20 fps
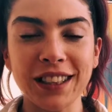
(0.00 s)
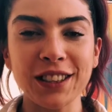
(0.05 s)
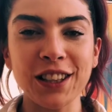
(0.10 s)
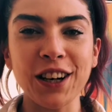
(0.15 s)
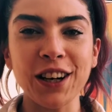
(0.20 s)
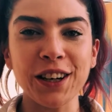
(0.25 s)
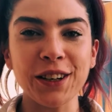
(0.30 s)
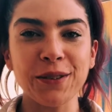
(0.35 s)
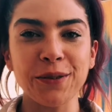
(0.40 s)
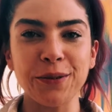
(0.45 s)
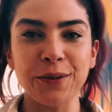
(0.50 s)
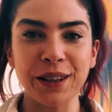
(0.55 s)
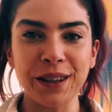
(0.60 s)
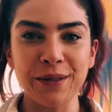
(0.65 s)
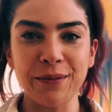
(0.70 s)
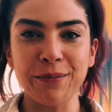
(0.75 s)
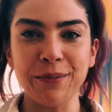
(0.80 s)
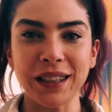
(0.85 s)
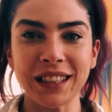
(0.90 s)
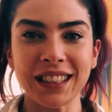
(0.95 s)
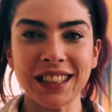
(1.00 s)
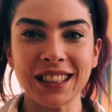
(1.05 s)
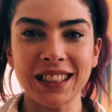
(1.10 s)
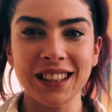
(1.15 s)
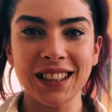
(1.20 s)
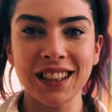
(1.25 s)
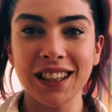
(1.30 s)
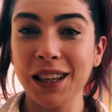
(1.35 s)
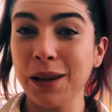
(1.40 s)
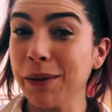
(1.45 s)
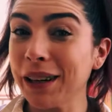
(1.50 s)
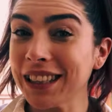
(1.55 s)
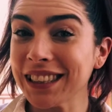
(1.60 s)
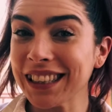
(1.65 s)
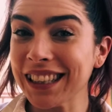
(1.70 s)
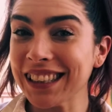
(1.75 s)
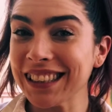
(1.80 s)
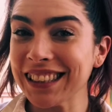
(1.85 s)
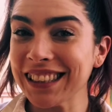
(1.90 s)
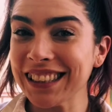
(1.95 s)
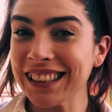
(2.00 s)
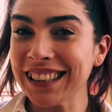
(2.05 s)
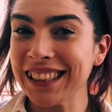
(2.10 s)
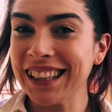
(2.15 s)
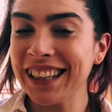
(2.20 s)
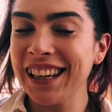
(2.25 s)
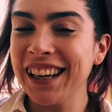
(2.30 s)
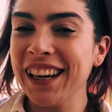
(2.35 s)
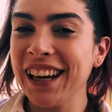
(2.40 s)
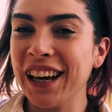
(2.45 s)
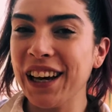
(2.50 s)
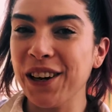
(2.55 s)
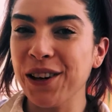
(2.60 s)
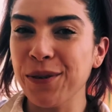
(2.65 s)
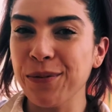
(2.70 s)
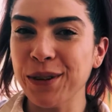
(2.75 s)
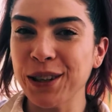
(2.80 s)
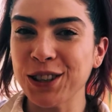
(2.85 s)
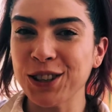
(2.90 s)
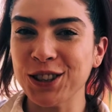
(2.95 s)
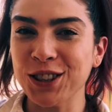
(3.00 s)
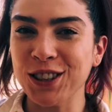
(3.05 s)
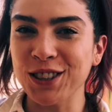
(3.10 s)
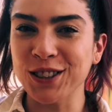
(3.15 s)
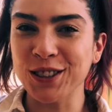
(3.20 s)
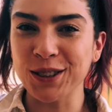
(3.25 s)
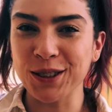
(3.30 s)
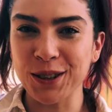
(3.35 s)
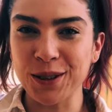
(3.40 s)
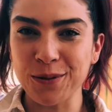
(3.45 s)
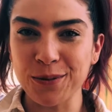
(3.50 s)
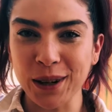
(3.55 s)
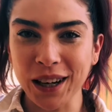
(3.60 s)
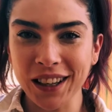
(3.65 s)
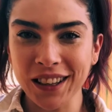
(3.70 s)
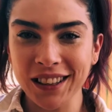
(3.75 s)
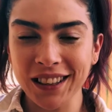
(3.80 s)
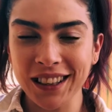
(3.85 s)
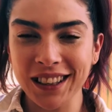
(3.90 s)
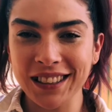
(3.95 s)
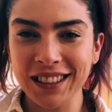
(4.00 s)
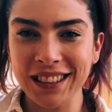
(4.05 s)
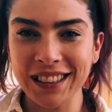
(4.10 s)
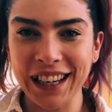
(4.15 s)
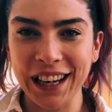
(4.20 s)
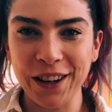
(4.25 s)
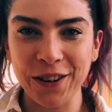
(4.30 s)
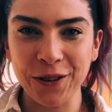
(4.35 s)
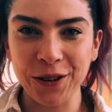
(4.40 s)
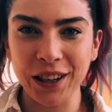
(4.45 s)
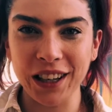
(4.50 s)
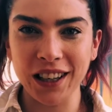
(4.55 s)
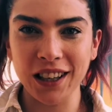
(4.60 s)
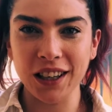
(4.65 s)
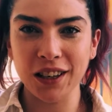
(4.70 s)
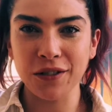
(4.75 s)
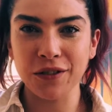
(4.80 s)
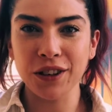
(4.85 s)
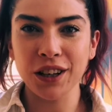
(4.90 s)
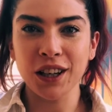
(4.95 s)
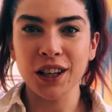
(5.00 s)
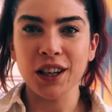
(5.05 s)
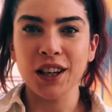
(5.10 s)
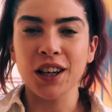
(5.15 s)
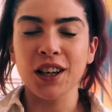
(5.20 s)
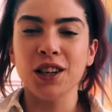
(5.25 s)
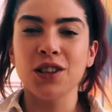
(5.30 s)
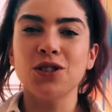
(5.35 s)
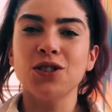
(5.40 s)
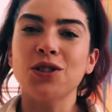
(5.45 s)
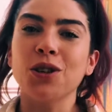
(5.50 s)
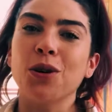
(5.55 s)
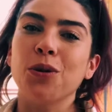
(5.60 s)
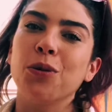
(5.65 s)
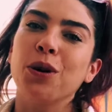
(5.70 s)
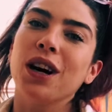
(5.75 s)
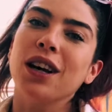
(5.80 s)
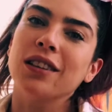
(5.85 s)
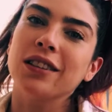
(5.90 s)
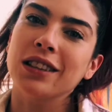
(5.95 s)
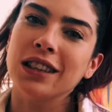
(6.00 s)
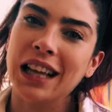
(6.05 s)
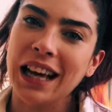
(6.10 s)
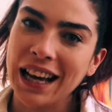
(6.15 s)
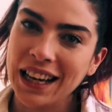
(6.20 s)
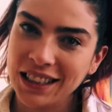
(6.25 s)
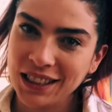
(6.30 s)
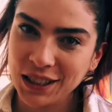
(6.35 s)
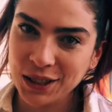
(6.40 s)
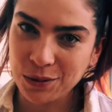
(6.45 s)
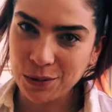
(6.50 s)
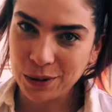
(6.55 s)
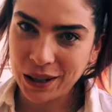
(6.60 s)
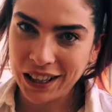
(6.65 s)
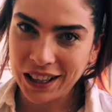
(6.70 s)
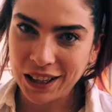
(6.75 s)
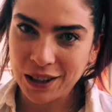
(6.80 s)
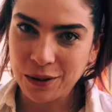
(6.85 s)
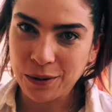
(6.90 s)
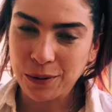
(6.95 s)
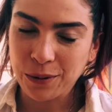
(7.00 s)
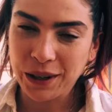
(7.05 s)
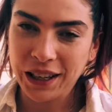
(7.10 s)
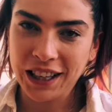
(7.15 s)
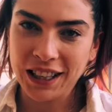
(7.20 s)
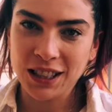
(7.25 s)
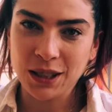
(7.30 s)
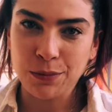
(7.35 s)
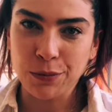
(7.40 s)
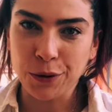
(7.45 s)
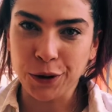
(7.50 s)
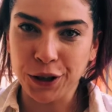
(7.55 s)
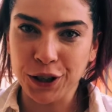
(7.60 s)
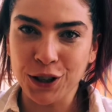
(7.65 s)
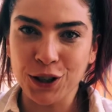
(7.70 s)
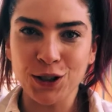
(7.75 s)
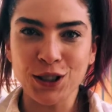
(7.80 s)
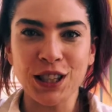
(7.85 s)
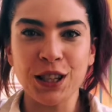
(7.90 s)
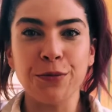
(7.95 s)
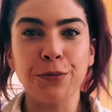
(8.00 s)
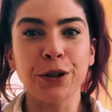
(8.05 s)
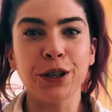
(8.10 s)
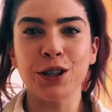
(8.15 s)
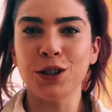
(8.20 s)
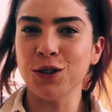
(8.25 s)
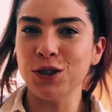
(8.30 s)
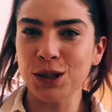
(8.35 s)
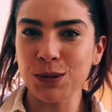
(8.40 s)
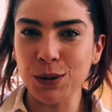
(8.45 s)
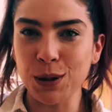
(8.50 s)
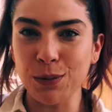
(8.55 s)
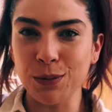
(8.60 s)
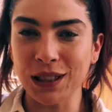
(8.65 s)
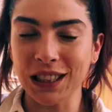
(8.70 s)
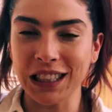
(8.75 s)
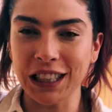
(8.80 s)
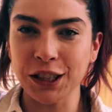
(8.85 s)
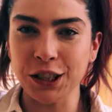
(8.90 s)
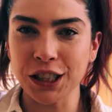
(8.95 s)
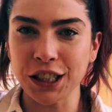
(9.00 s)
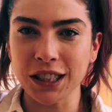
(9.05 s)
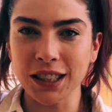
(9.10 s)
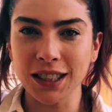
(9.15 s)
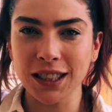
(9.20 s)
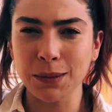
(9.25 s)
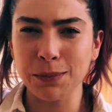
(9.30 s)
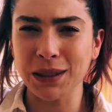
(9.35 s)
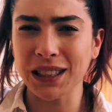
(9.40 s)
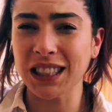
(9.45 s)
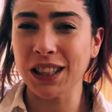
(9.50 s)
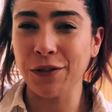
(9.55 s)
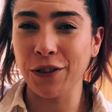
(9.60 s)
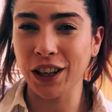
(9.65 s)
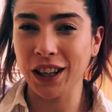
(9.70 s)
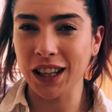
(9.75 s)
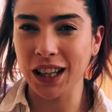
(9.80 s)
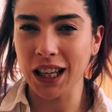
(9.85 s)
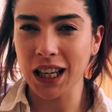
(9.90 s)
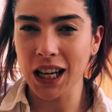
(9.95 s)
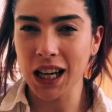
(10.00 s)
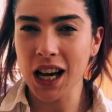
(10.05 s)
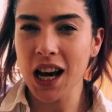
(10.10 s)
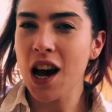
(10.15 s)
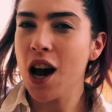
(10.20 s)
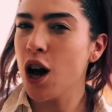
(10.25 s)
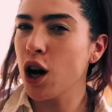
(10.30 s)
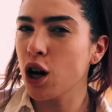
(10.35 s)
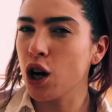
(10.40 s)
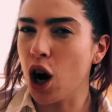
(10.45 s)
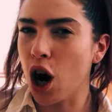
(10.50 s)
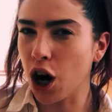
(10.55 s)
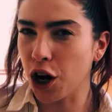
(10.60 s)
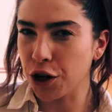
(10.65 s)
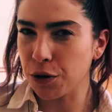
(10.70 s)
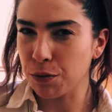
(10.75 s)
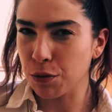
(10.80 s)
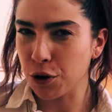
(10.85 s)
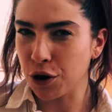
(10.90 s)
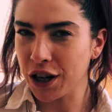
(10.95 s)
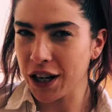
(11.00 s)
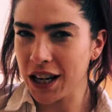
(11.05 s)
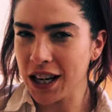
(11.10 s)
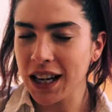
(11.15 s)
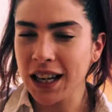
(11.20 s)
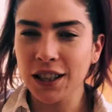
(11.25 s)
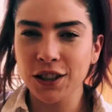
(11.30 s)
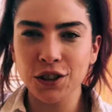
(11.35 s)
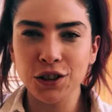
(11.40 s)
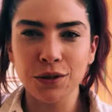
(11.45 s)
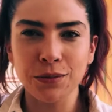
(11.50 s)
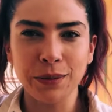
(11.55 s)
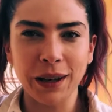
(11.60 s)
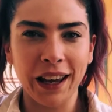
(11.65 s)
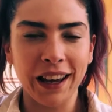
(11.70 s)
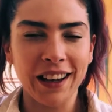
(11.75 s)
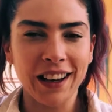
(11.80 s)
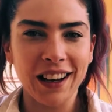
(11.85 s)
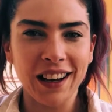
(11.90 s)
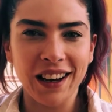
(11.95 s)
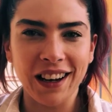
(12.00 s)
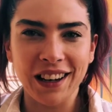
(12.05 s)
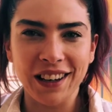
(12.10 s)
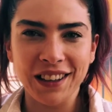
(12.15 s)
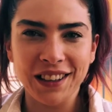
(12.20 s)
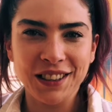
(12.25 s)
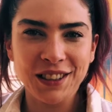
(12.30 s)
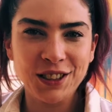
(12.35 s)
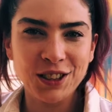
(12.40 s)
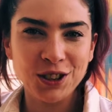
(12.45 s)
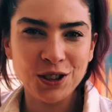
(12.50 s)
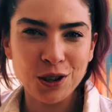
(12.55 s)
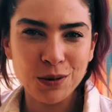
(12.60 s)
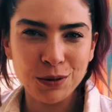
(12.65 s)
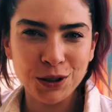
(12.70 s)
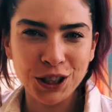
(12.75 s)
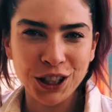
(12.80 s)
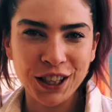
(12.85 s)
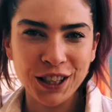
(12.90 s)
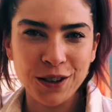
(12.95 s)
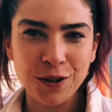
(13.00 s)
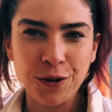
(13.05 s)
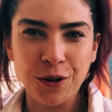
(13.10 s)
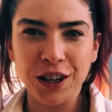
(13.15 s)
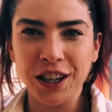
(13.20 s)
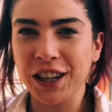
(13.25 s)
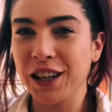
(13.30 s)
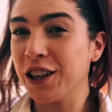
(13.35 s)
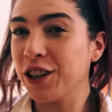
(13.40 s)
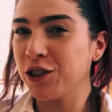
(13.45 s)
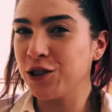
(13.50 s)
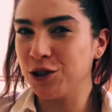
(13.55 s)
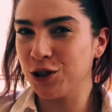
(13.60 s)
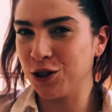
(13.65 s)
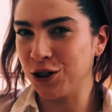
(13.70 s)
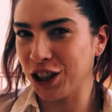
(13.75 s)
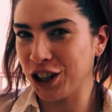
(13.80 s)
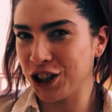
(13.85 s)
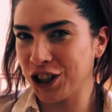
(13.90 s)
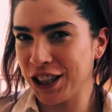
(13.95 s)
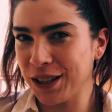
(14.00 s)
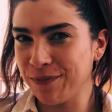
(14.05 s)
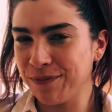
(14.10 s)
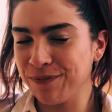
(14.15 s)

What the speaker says: back to Art with Miss Cabezas. I hope that you're all doing well and staying creative. So last week we explored using reusable materials, specifically cardboard, to make a sculpture or a construction.